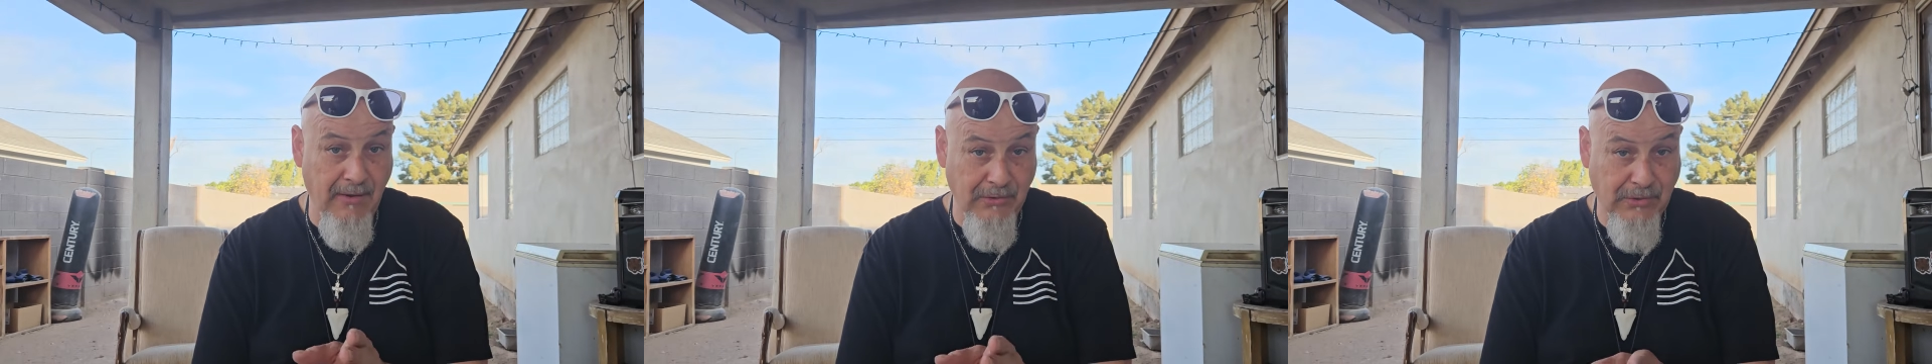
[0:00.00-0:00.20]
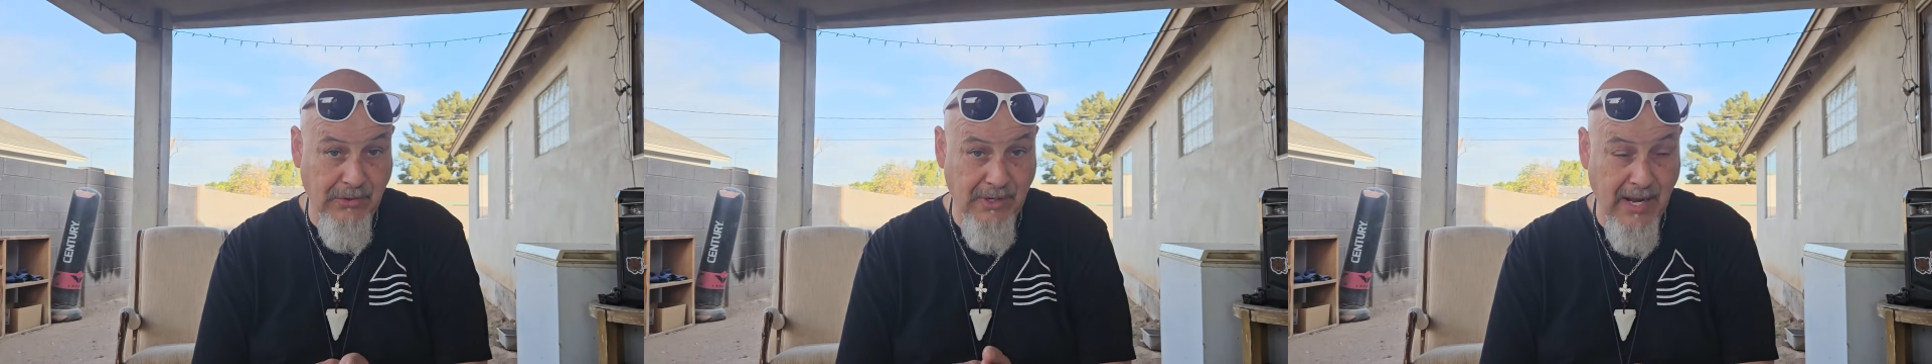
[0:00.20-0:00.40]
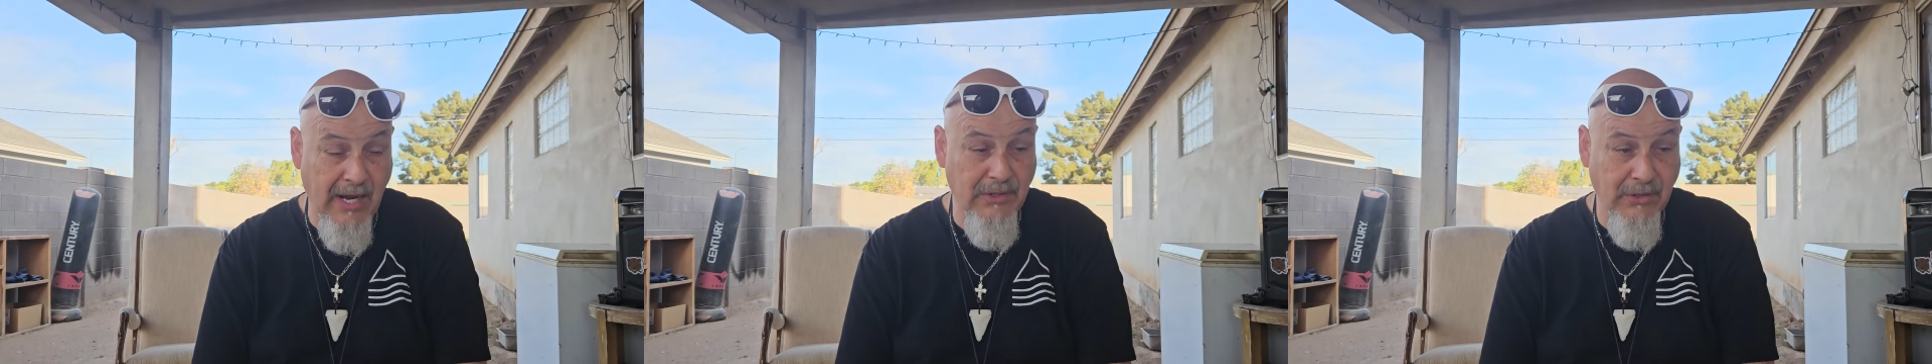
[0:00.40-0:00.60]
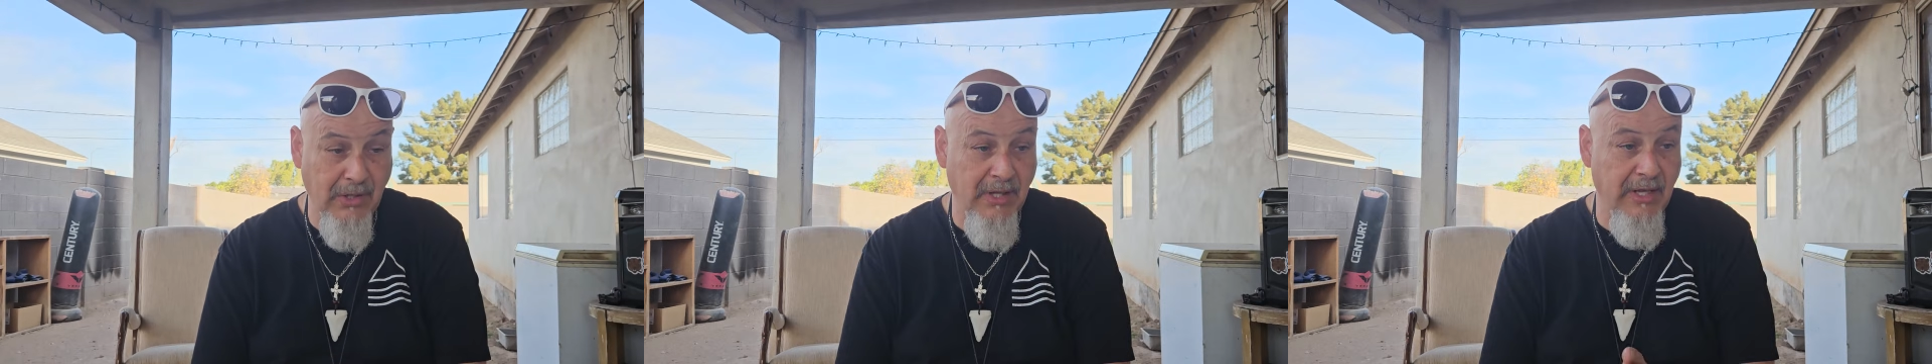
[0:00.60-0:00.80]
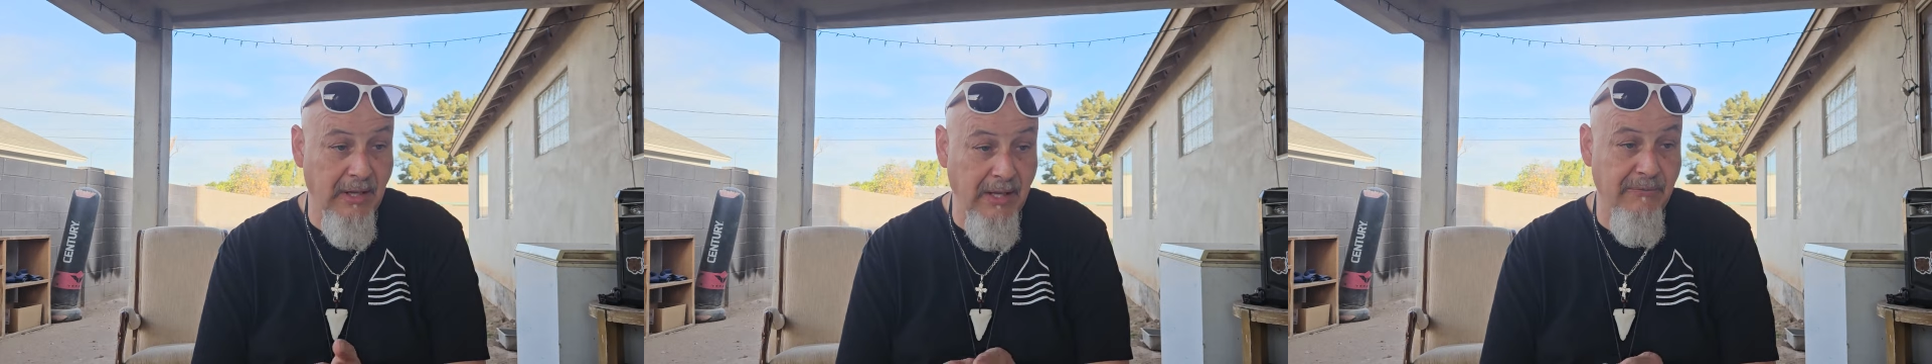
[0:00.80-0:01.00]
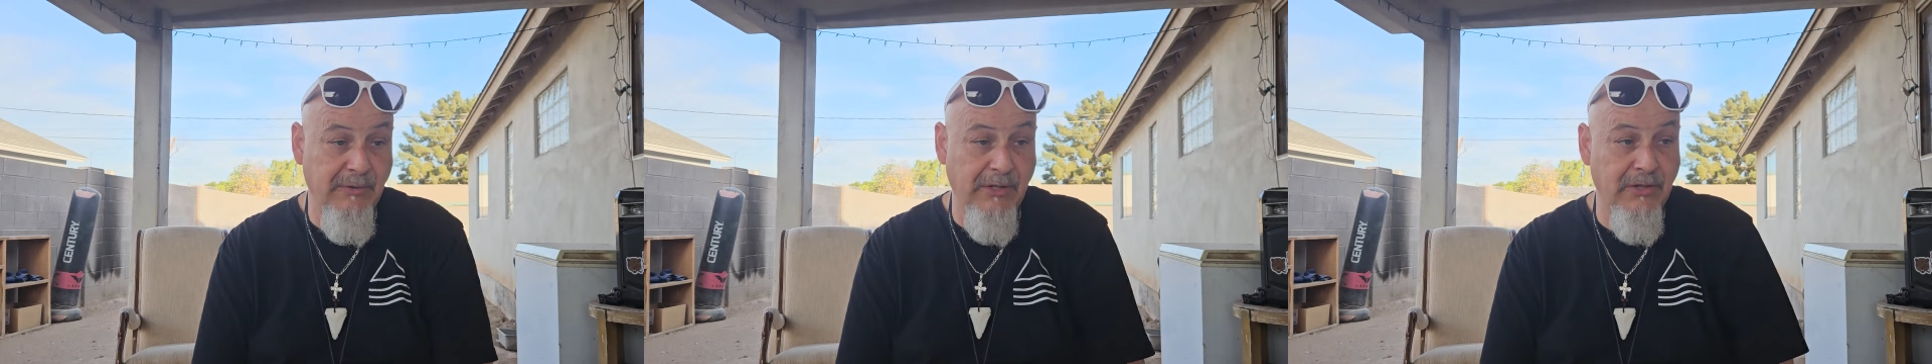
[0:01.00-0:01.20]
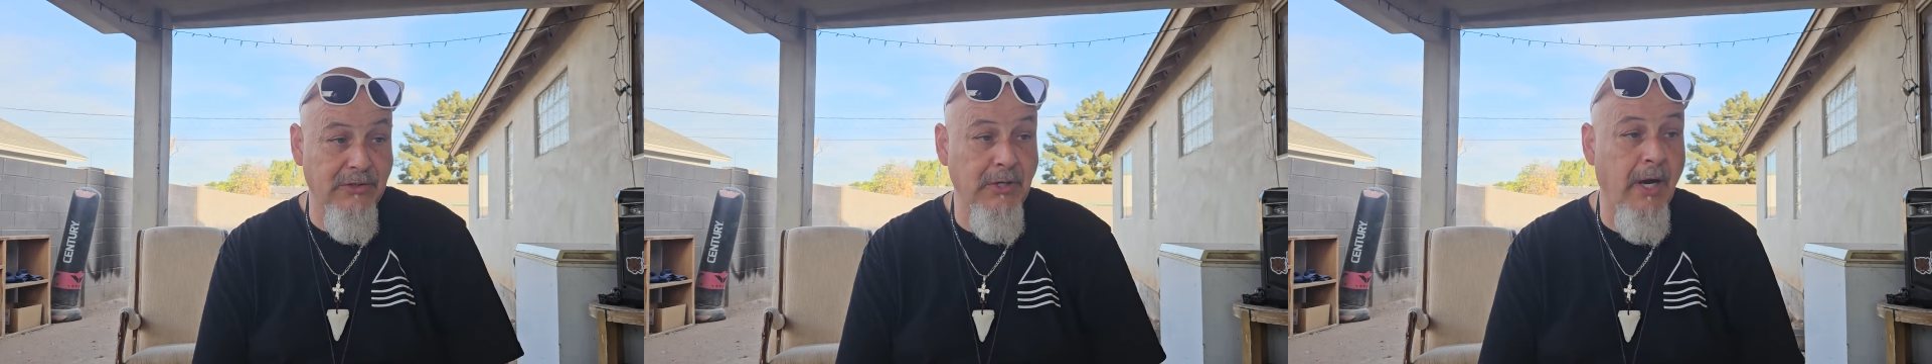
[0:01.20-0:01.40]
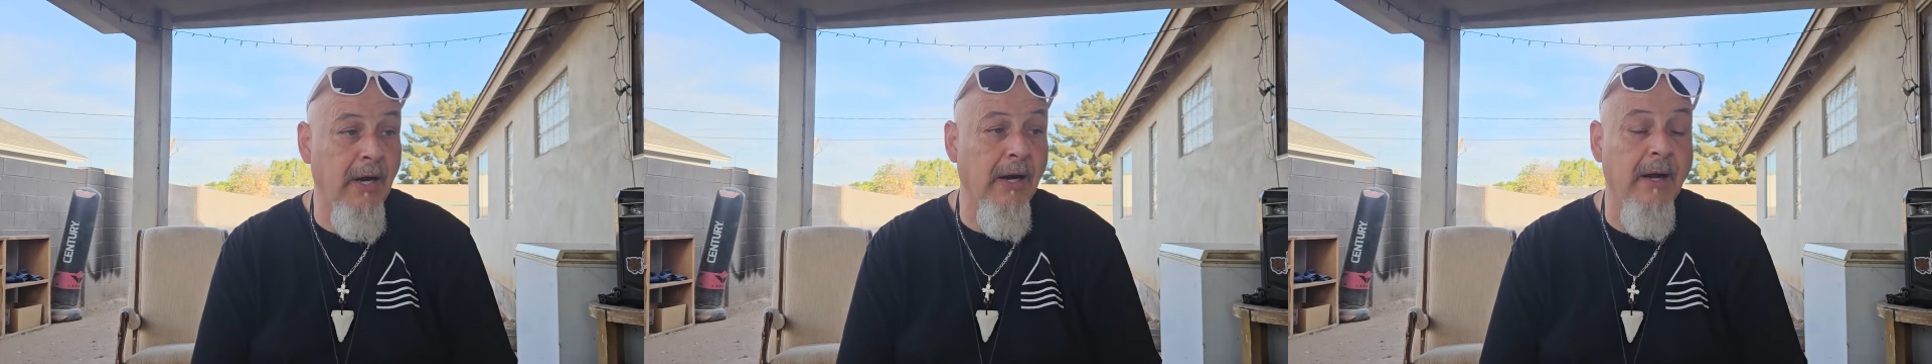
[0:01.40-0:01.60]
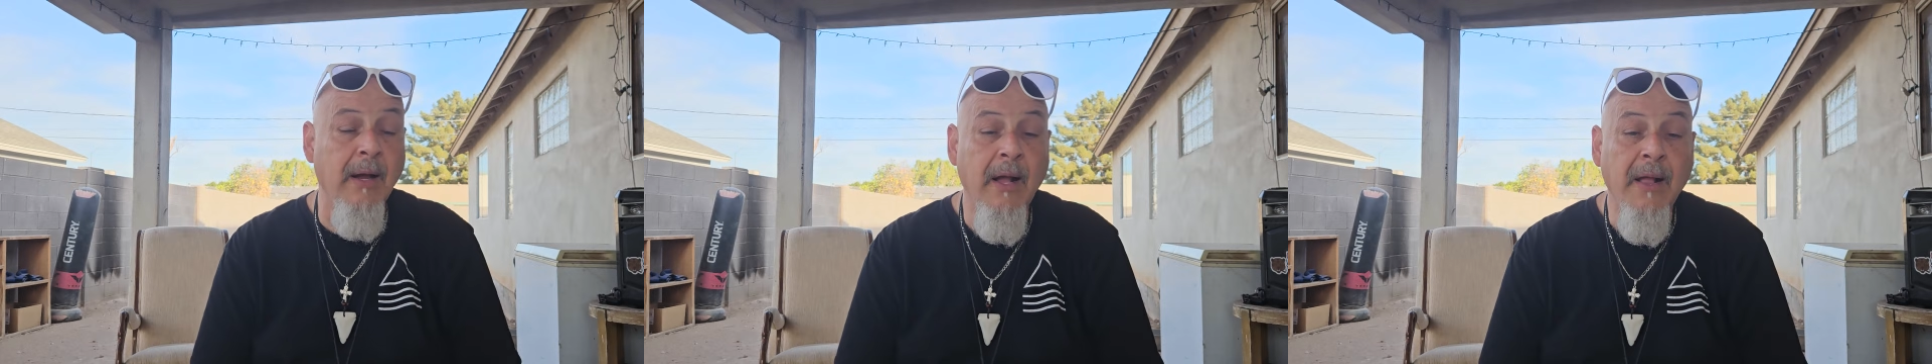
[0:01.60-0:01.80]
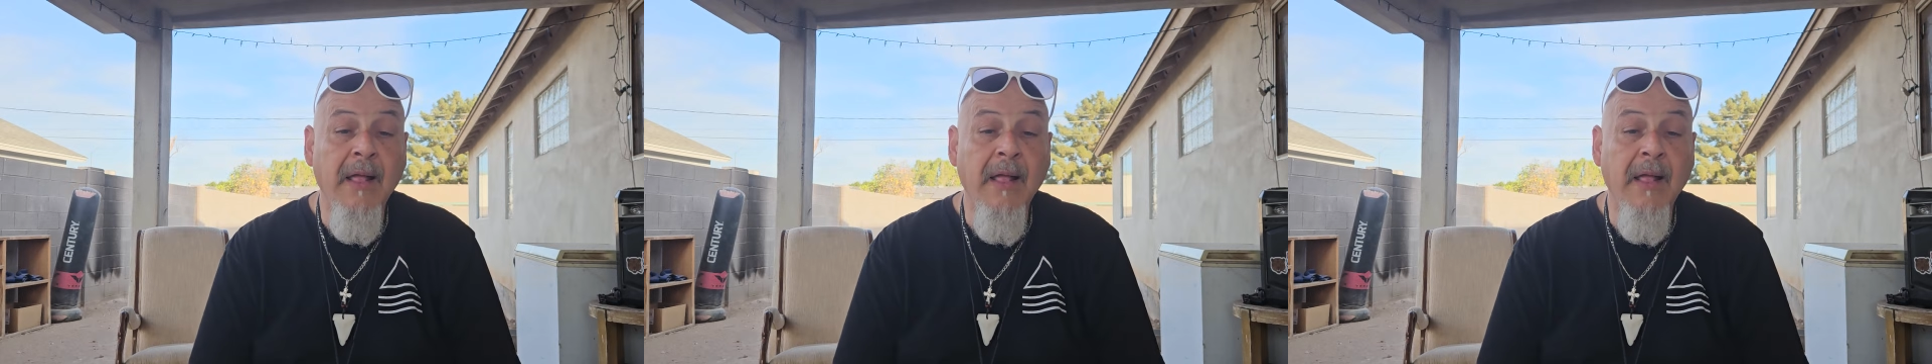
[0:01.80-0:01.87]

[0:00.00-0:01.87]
internationally leaving the Tonga.